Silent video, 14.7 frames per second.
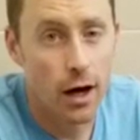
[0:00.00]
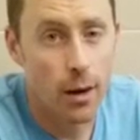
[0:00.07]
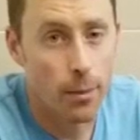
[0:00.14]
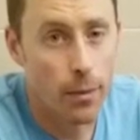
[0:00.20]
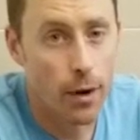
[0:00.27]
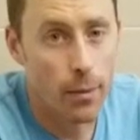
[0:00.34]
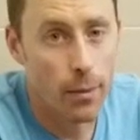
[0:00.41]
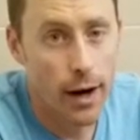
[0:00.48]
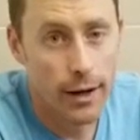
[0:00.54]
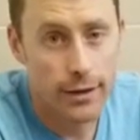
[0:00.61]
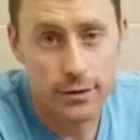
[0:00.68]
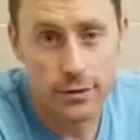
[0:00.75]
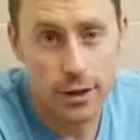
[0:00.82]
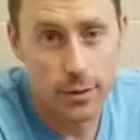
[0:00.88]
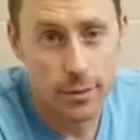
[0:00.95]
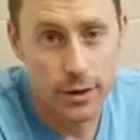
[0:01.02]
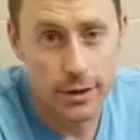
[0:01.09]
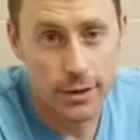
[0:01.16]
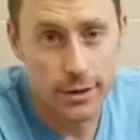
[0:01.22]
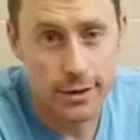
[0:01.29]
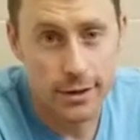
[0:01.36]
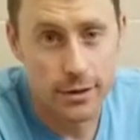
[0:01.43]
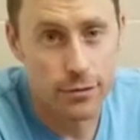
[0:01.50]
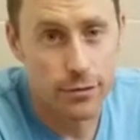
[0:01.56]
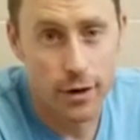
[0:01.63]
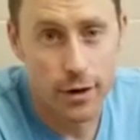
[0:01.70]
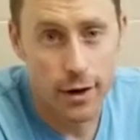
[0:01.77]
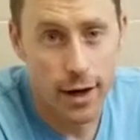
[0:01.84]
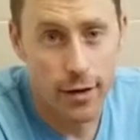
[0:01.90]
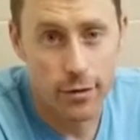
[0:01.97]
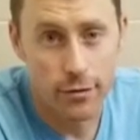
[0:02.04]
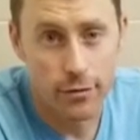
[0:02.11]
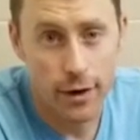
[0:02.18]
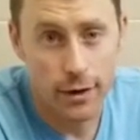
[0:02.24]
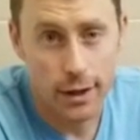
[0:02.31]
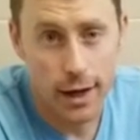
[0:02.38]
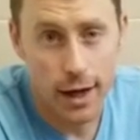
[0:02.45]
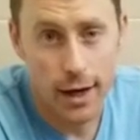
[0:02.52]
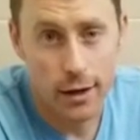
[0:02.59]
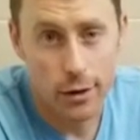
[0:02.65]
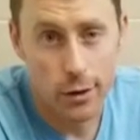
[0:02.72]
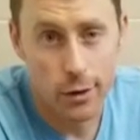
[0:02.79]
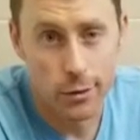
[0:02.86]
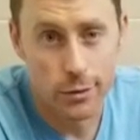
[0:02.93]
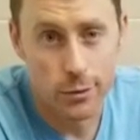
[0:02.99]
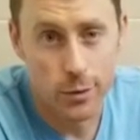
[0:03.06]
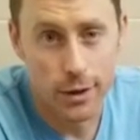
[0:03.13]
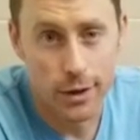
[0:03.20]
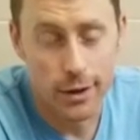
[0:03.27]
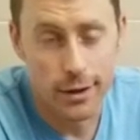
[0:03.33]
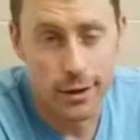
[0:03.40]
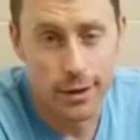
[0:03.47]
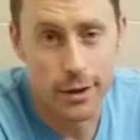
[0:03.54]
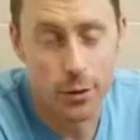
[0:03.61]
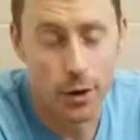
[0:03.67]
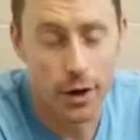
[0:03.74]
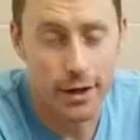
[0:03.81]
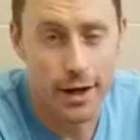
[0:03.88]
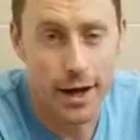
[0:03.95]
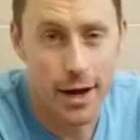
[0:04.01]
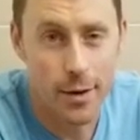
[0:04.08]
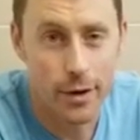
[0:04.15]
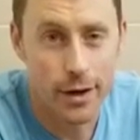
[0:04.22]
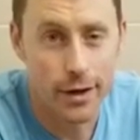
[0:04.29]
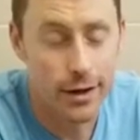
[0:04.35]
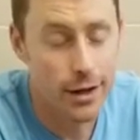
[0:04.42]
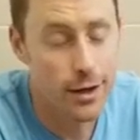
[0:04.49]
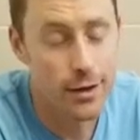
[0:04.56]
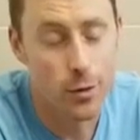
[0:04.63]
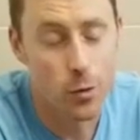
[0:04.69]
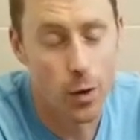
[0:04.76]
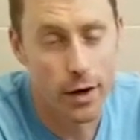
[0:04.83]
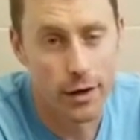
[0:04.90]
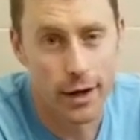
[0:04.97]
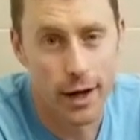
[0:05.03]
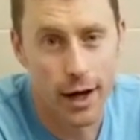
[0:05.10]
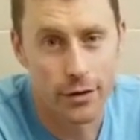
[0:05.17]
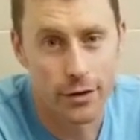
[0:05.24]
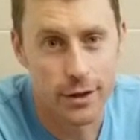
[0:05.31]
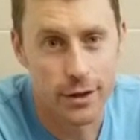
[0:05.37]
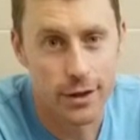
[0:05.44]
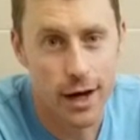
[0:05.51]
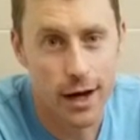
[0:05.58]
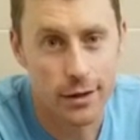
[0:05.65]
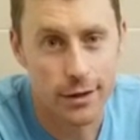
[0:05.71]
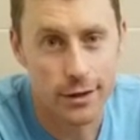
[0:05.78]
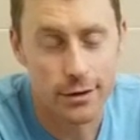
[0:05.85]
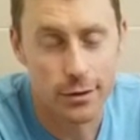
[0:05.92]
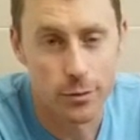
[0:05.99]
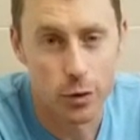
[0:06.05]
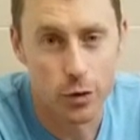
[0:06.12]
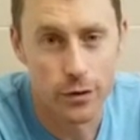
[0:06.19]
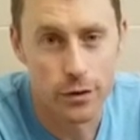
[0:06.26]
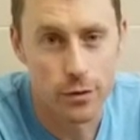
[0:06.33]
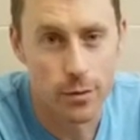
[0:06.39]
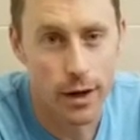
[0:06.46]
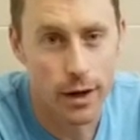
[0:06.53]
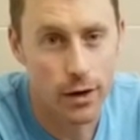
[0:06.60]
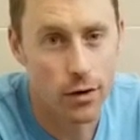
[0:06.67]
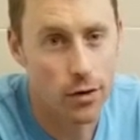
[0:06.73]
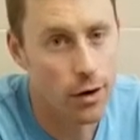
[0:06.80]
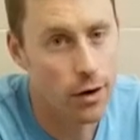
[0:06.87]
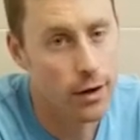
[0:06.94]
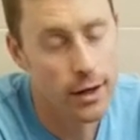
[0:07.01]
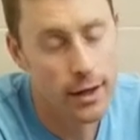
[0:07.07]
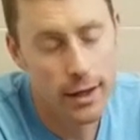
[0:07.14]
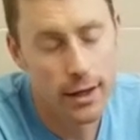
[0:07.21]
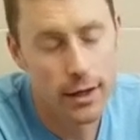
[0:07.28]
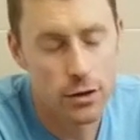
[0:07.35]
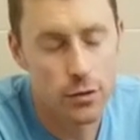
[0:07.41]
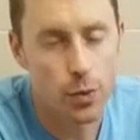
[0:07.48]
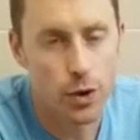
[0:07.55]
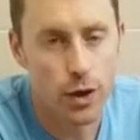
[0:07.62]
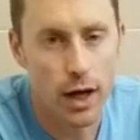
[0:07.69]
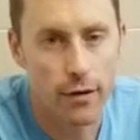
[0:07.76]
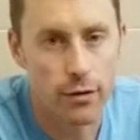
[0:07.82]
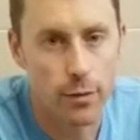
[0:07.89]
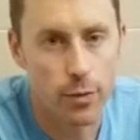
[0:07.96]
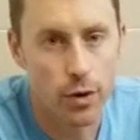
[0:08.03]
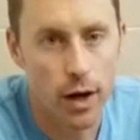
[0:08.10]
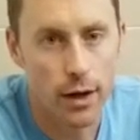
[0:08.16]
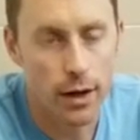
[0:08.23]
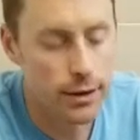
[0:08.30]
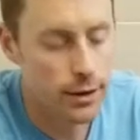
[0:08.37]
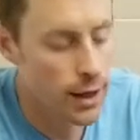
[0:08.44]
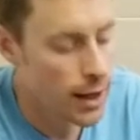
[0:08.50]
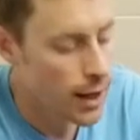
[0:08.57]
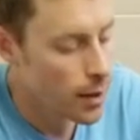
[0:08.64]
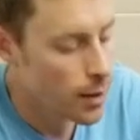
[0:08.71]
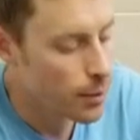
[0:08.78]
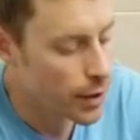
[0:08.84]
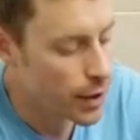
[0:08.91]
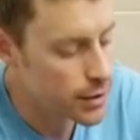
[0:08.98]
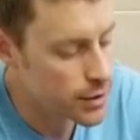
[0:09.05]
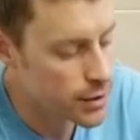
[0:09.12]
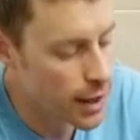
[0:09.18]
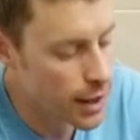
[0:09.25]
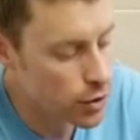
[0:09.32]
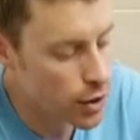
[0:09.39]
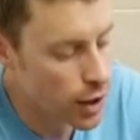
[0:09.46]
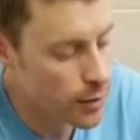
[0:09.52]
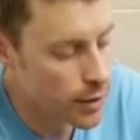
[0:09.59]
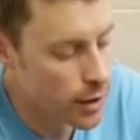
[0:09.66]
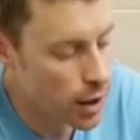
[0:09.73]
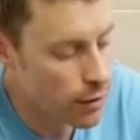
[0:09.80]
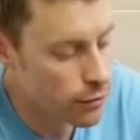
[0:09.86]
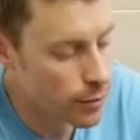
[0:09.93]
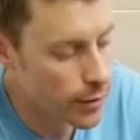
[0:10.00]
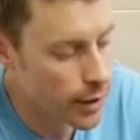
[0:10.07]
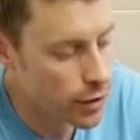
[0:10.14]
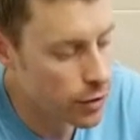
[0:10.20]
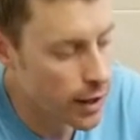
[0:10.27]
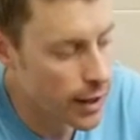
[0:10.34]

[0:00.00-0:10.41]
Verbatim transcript: a, a, box of 10 pieces is very heavy. In fact, the guy at Lowe's, when, he, when it came in, he went and got the dolly to move it to my car. It's a pretty heavy product. Because of that, you gotta be careful about your